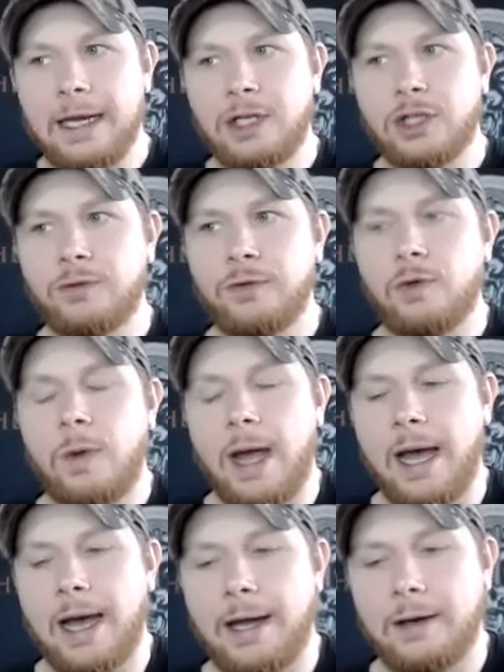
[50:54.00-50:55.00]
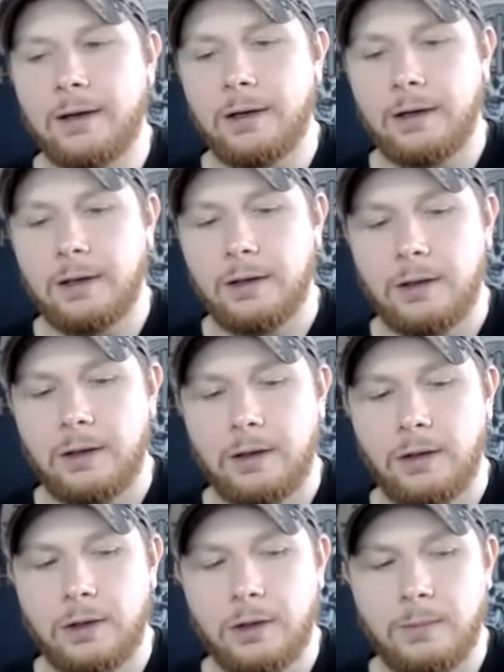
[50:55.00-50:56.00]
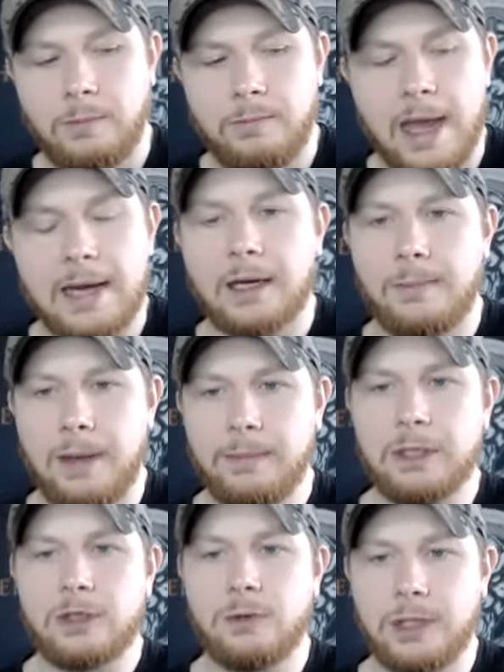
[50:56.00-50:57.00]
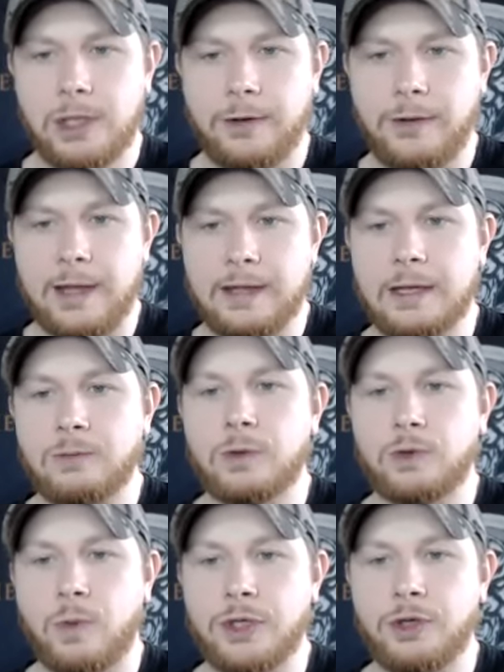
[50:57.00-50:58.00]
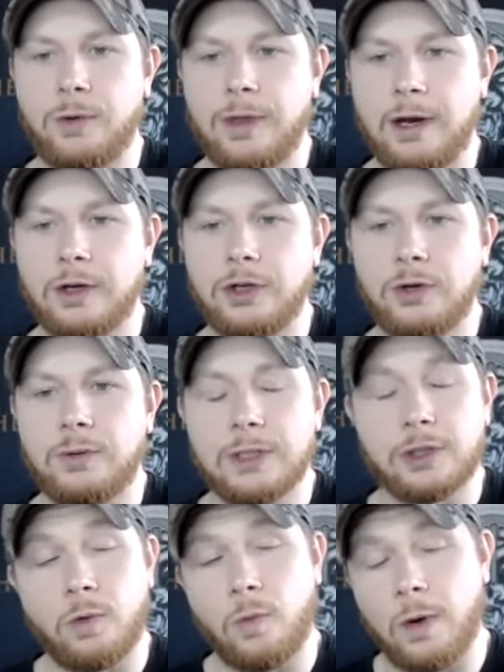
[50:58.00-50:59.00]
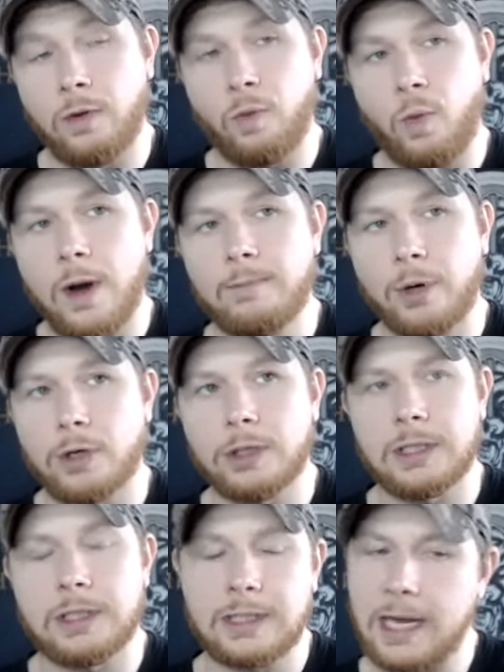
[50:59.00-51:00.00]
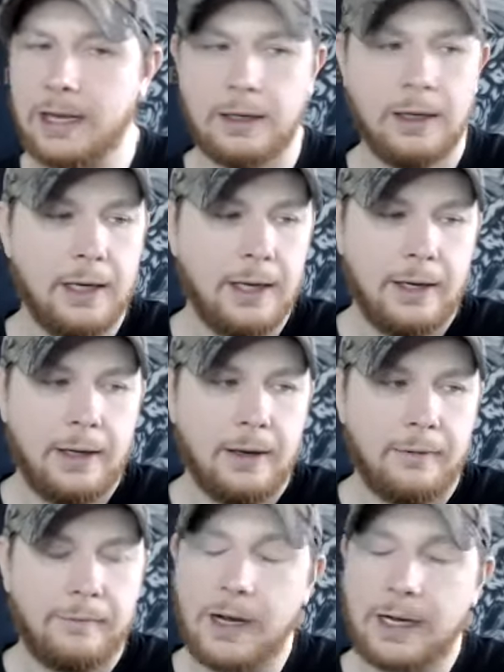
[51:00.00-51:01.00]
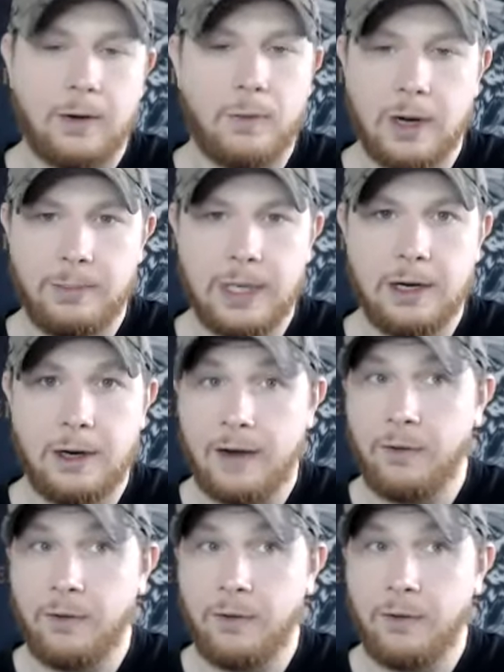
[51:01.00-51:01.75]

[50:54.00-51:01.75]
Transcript: each of you had made a commitment to each other that that was what you were there to do. And so with one person saying, fuck, I don't want to be here, and